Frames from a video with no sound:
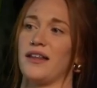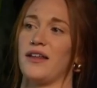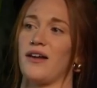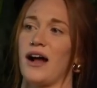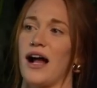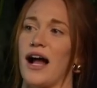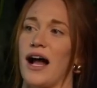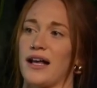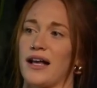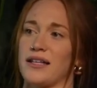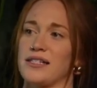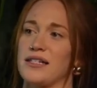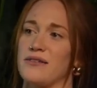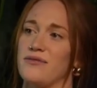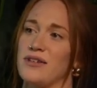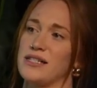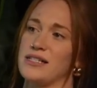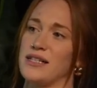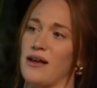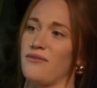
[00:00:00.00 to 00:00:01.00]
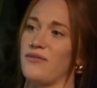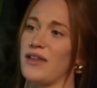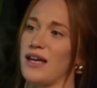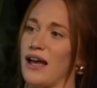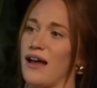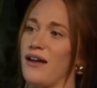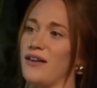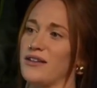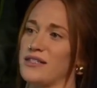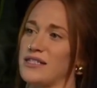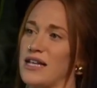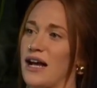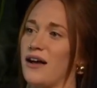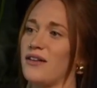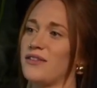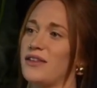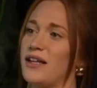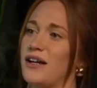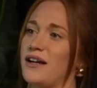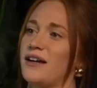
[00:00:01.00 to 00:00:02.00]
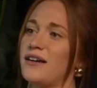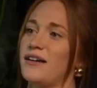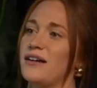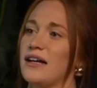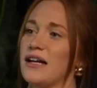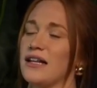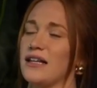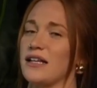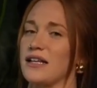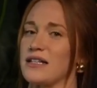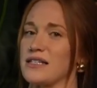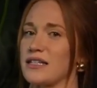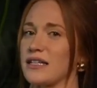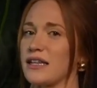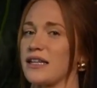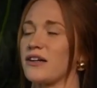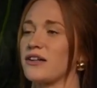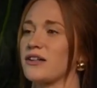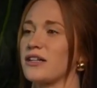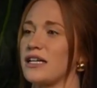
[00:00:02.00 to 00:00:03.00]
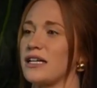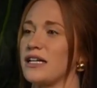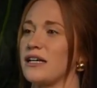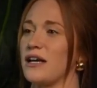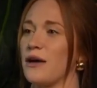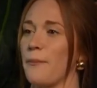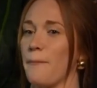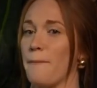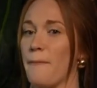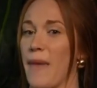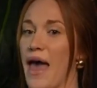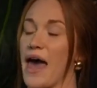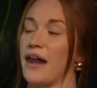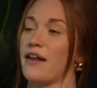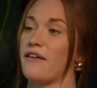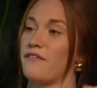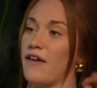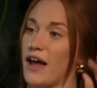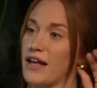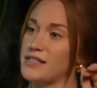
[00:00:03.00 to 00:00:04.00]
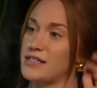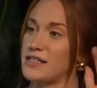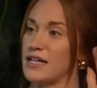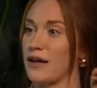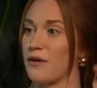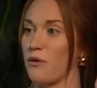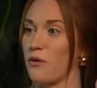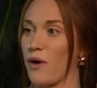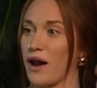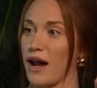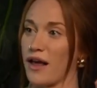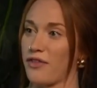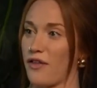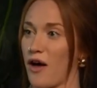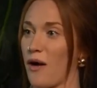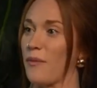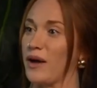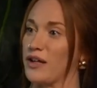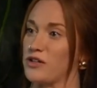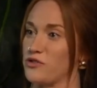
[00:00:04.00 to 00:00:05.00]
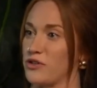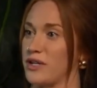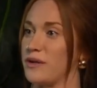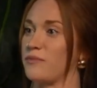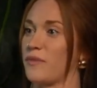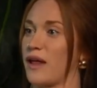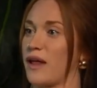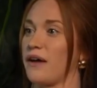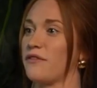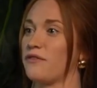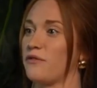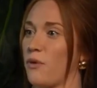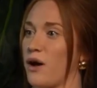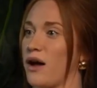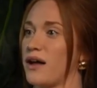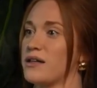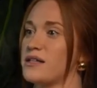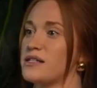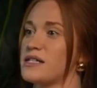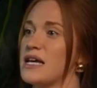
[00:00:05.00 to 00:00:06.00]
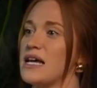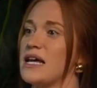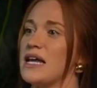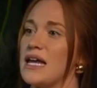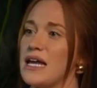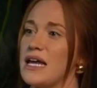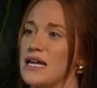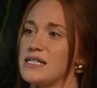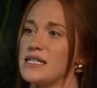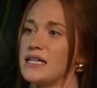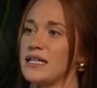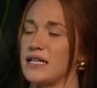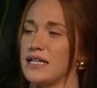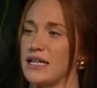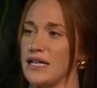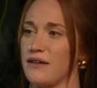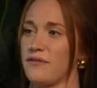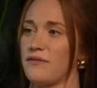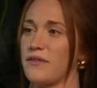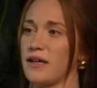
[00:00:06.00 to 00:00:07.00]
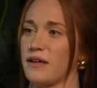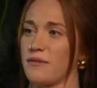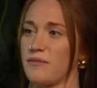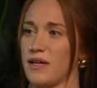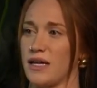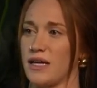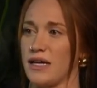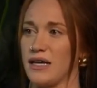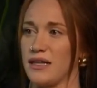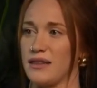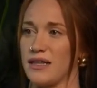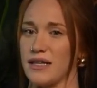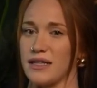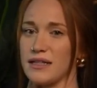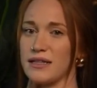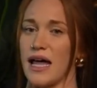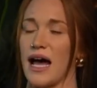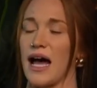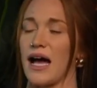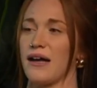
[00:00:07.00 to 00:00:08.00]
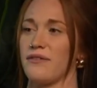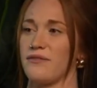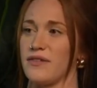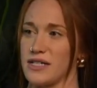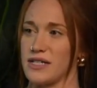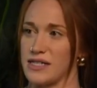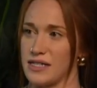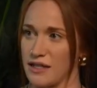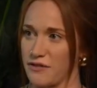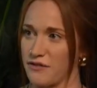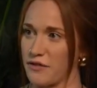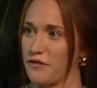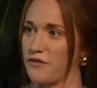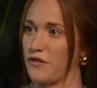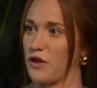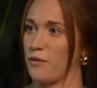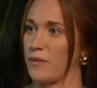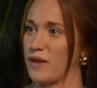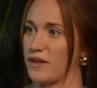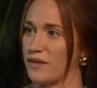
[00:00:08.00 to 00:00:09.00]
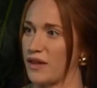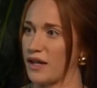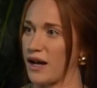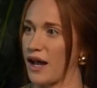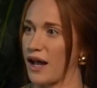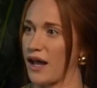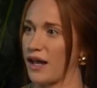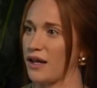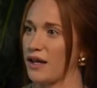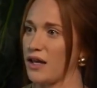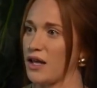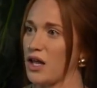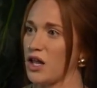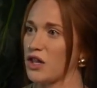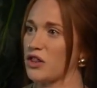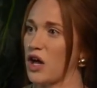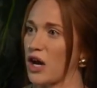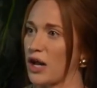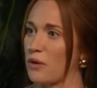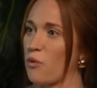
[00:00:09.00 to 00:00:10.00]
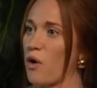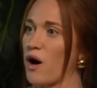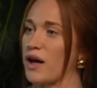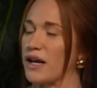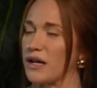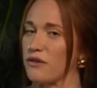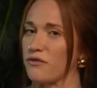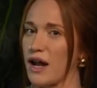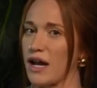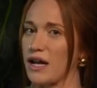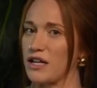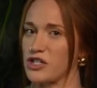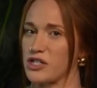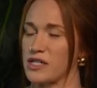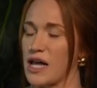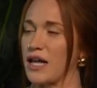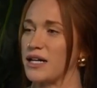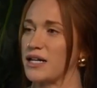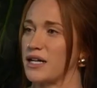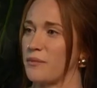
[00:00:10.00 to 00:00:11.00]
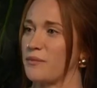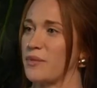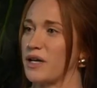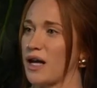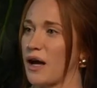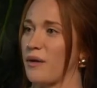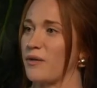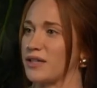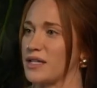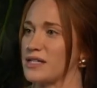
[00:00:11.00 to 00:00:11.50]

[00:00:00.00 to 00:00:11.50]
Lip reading: there has to be something else out there, because clearly manifesting what I thought my dream life was isn't giving me the aliveness and the fulfillment that I thought I wanted, right? It just ended up becoming